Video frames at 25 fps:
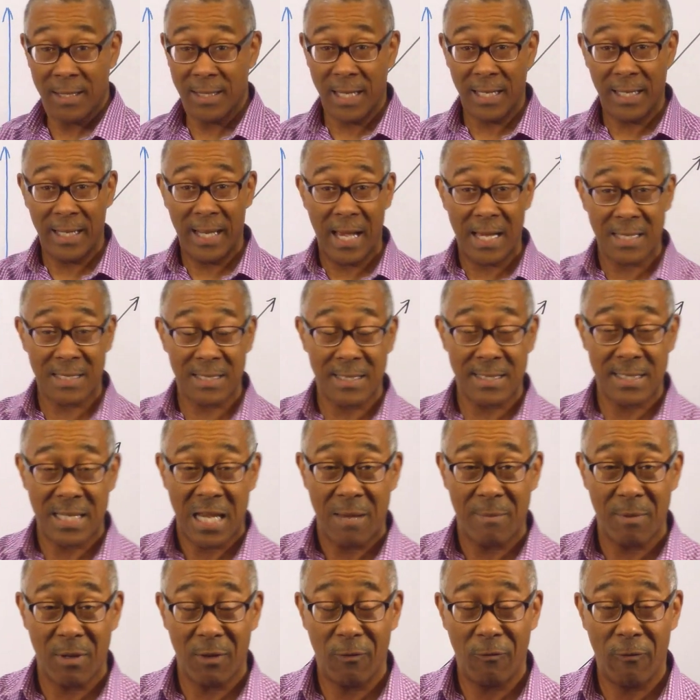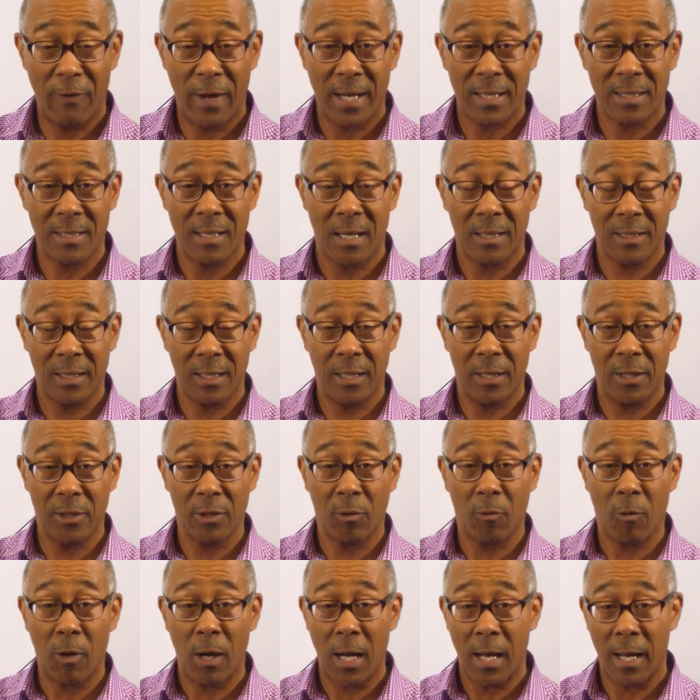That has the same effect on the
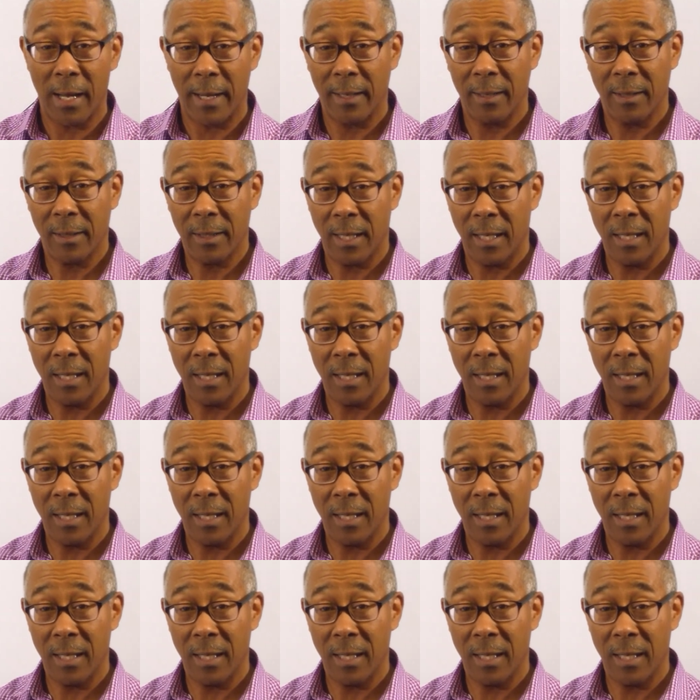N O I.